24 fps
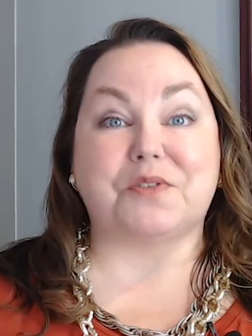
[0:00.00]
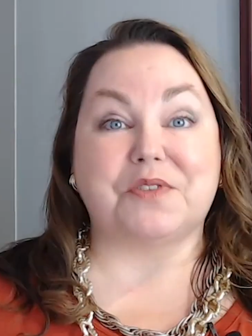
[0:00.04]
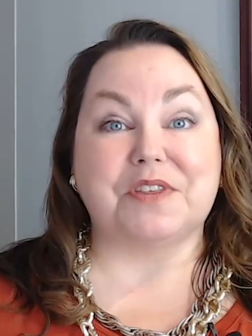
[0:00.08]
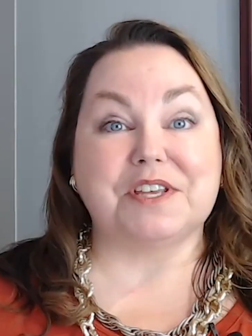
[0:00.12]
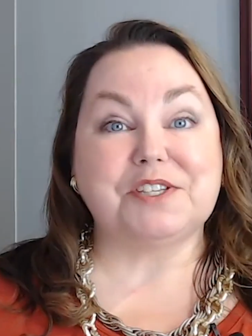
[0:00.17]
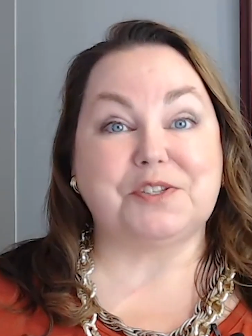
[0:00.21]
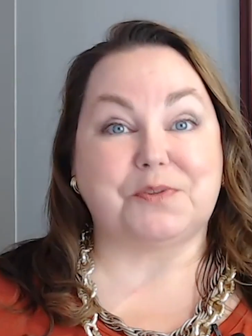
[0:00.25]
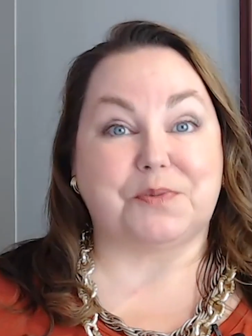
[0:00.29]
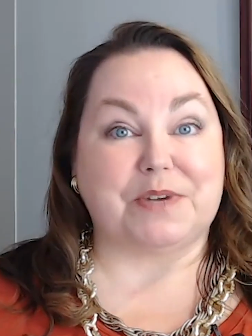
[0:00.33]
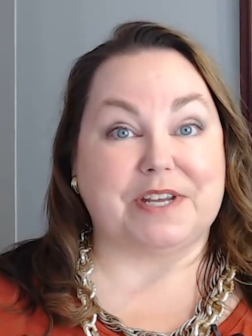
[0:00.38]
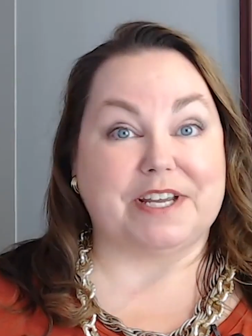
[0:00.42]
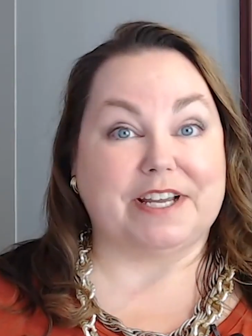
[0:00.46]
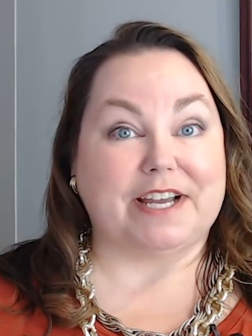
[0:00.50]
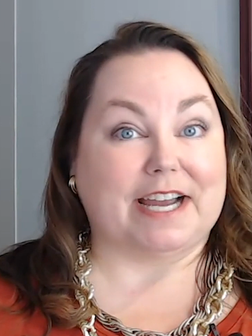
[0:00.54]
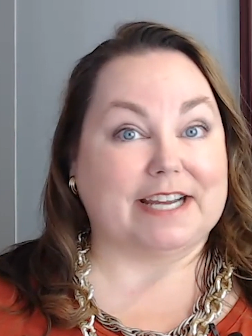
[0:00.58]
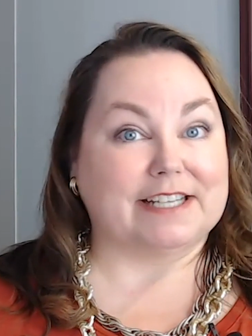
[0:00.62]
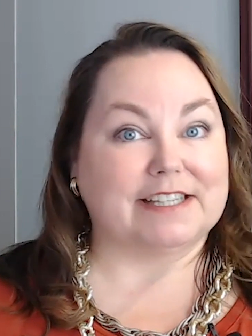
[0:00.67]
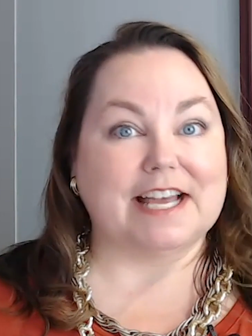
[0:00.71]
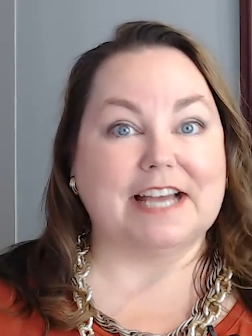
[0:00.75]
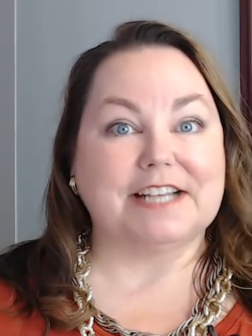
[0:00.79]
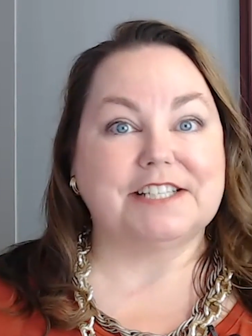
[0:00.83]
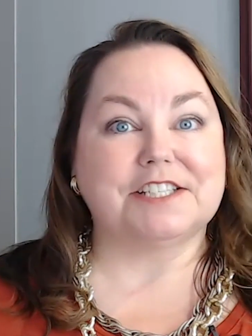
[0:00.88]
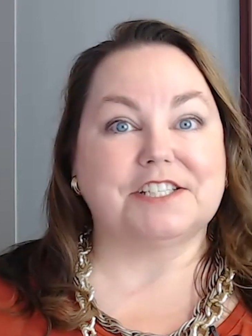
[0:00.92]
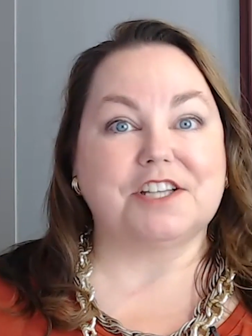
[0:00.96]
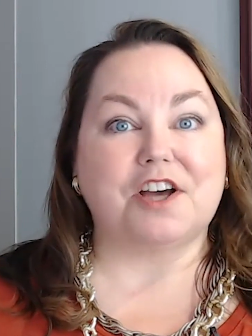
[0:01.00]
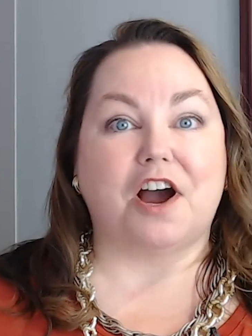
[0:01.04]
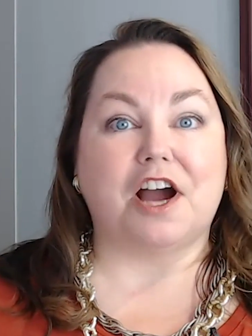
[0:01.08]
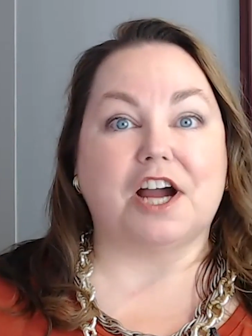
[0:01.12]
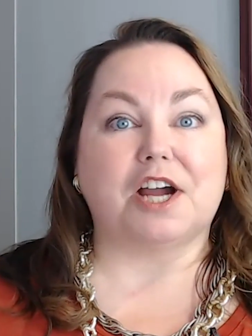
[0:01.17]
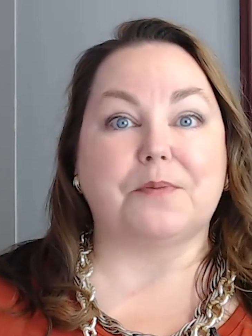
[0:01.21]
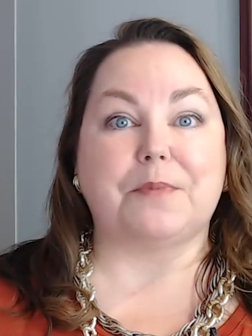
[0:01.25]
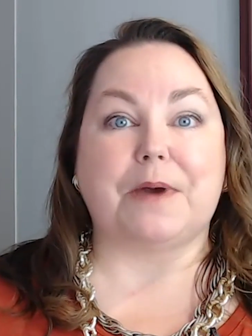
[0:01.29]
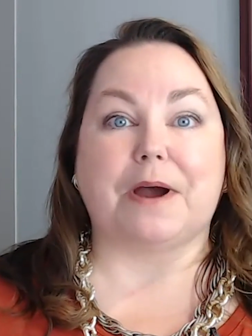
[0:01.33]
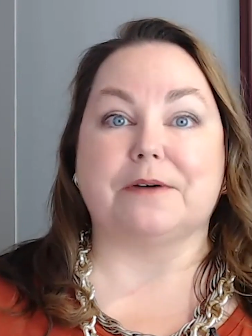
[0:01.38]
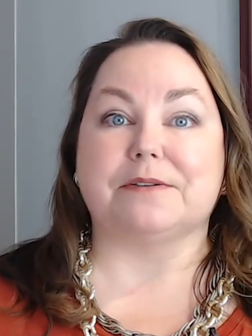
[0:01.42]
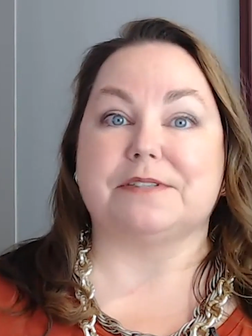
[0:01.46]
This week, I'd like to
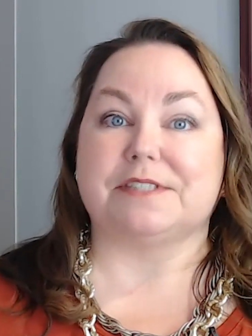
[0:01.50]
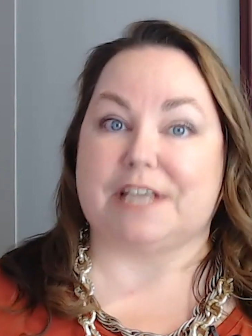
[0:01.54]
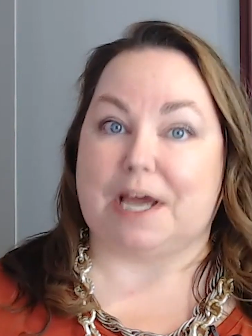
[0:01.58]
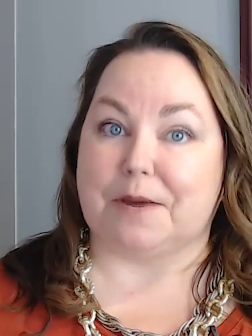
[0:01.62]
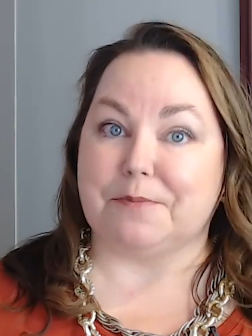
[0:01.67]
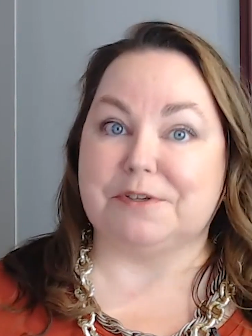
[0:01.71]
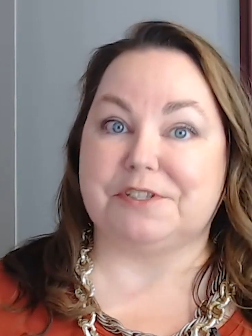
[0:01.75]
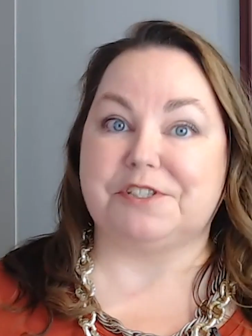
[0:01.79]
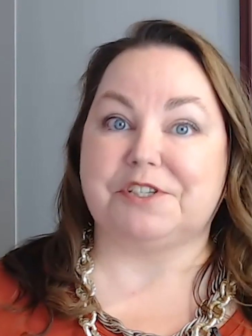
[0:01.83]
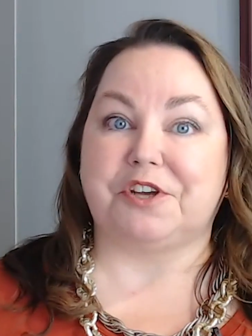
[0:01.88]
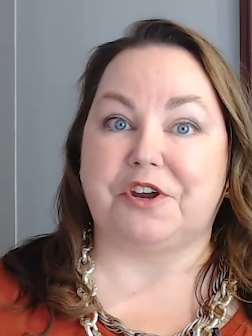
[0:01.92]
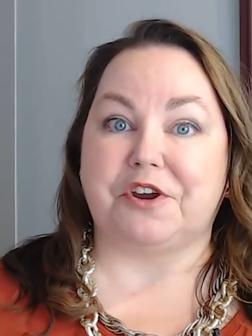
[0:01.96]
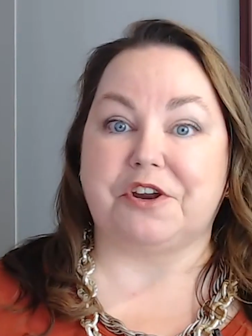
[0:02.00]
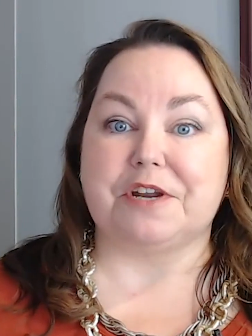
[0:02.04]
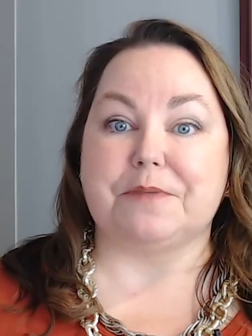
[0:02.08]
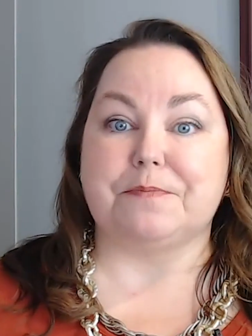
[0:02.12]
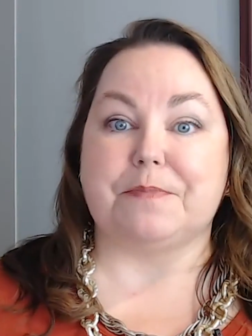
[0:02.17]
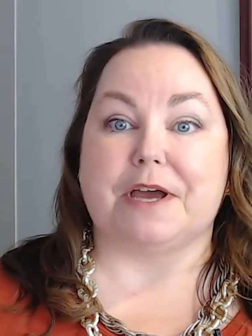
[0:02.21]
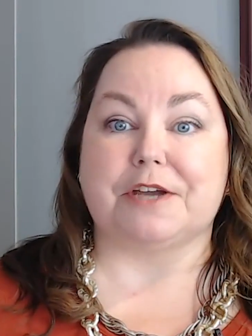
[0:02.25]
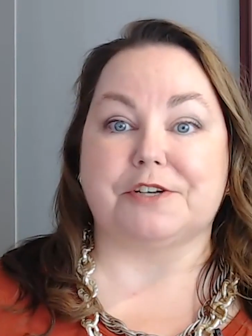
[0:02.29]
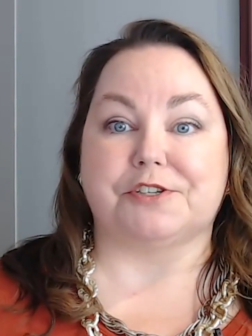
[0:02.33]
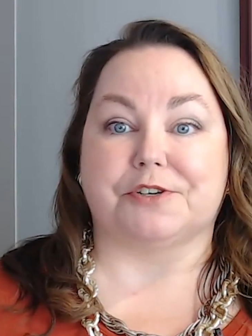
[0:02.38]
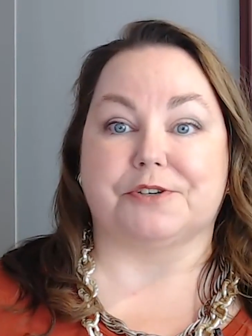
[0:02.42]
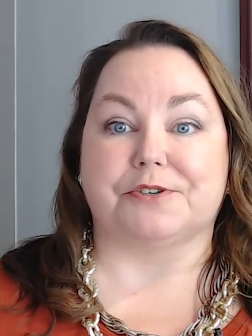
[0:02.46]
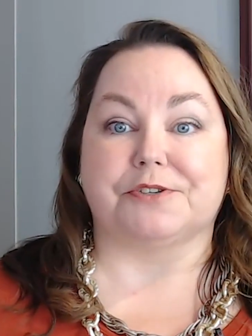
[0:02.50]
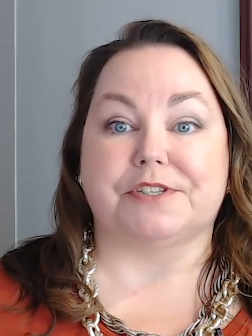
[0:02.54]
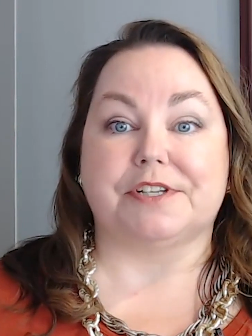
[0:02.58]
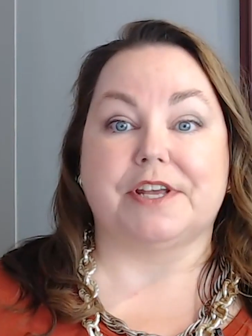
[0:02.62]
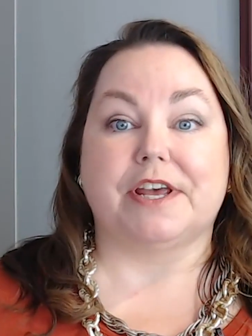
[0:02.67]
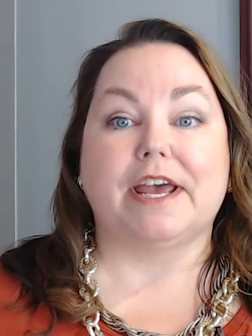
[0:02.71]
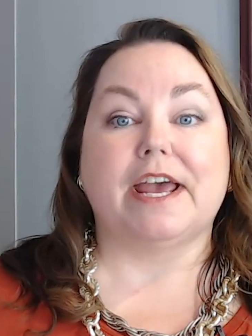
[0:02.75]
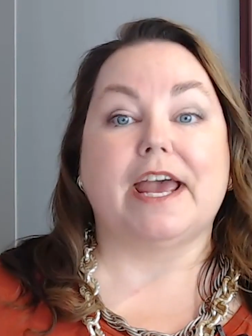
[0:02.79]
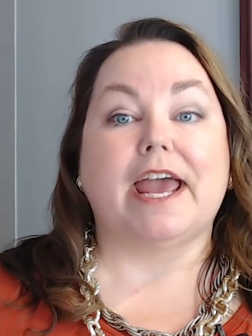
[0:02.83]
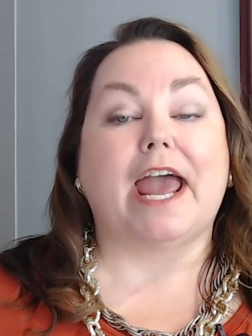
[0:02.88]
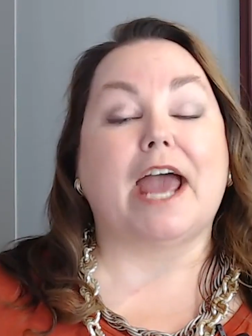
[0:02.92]
talk about cybersecurity measures